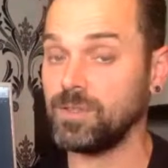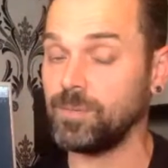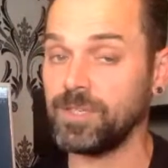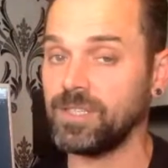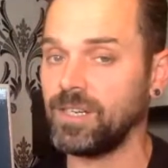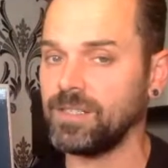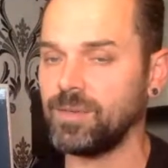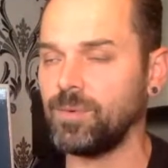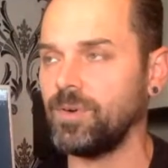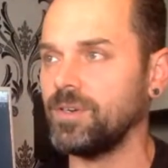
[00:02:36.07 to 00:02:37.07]
Some guitars I
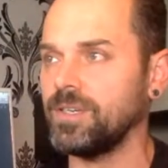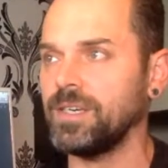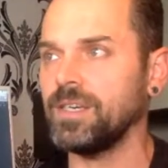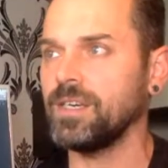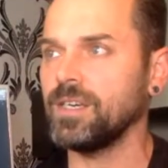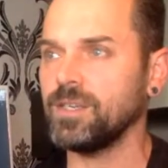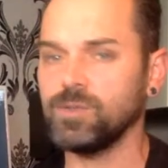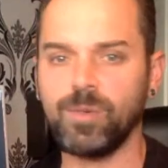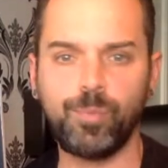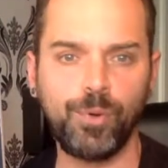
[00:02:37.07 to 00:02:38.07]
regularly
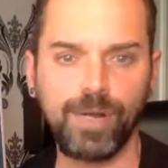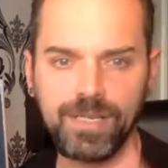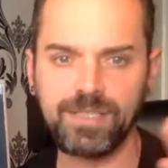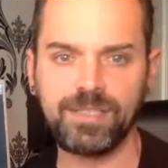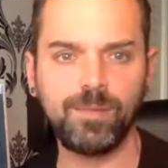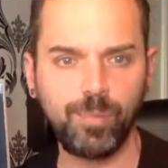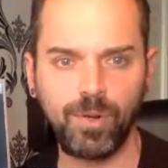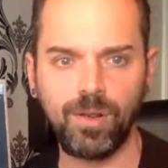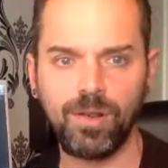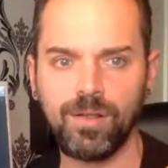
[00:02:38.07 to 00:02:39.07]
use a pretty
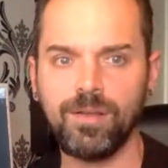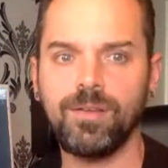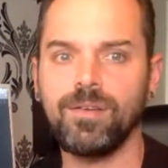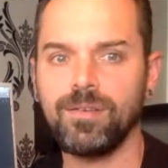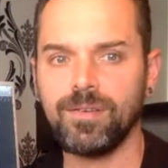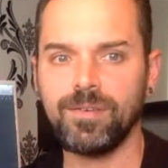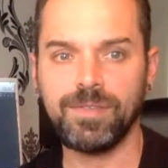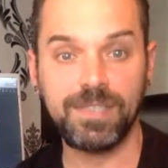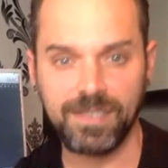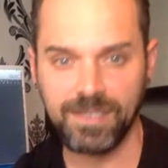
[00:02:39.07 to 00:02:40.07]
simple,
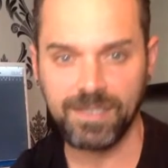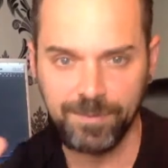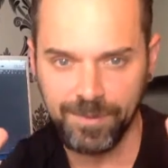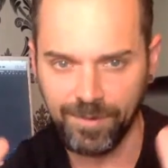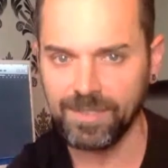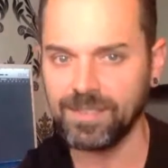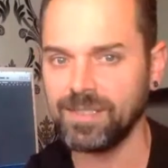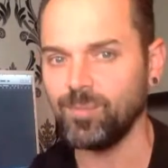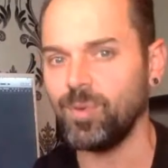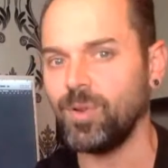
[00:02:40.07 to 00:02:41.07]
even deceptively
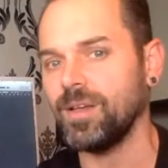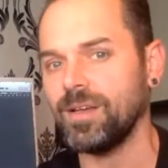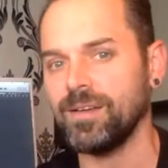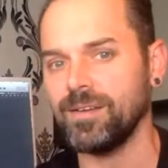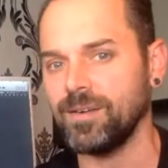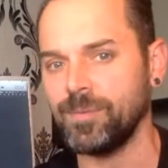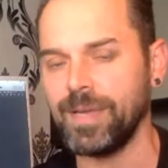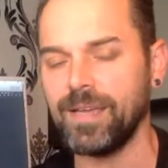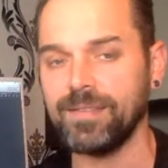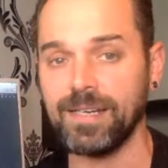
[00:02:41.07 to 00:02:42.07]
simple
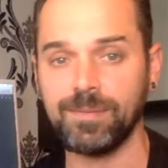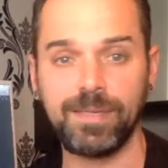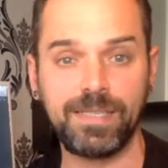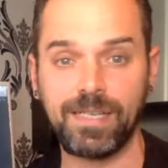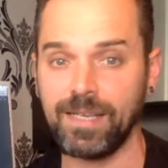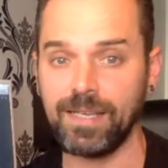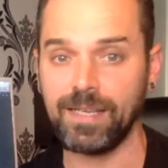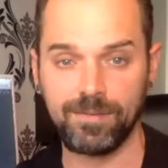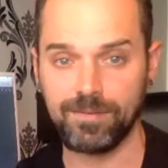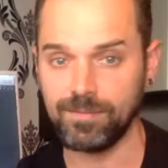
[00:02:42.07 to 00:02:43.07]
rig that is
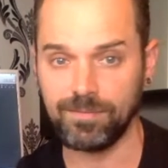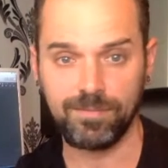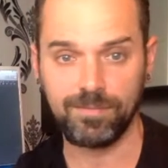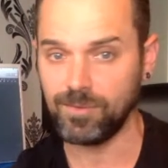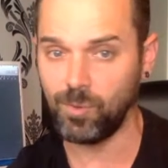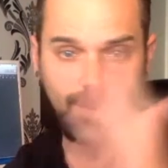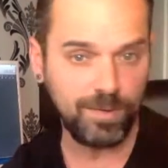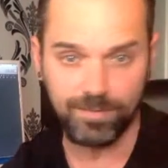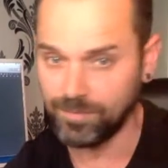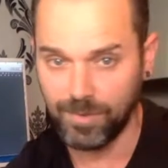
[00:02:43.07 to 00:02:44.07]
basically
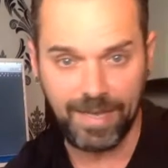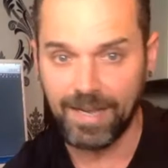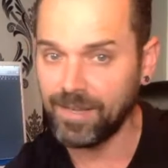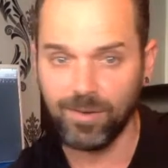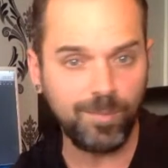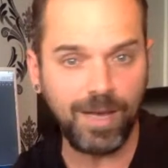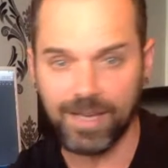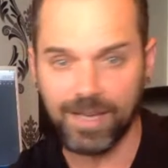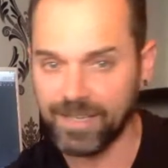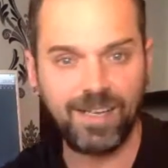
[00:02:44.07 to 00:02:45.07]
any of
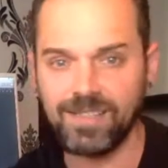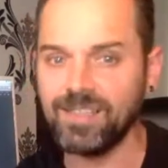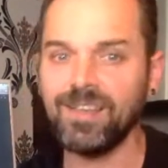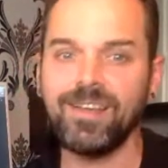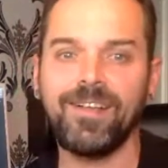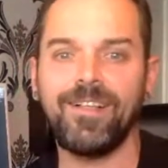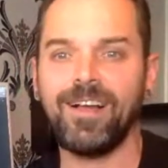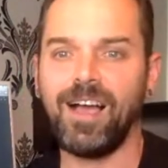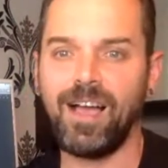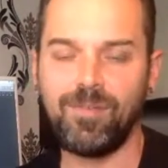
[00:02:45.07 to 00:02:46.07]
my guitars.
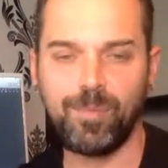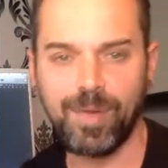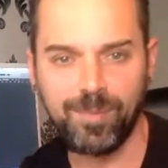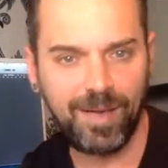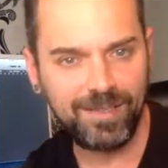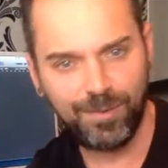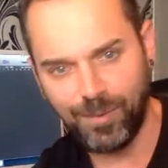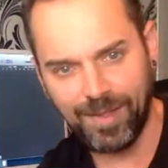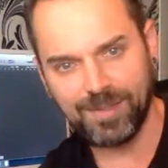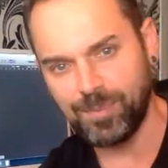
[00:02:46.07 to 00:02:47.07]
I have a big bunch
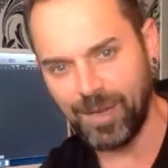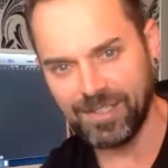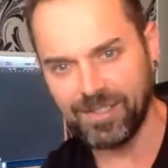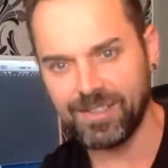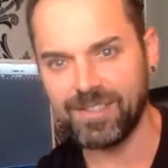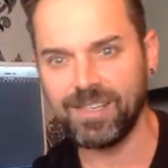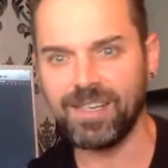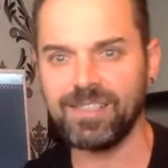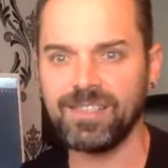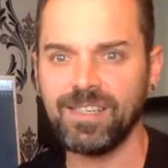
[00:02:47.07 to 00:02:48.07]
of red special guitars.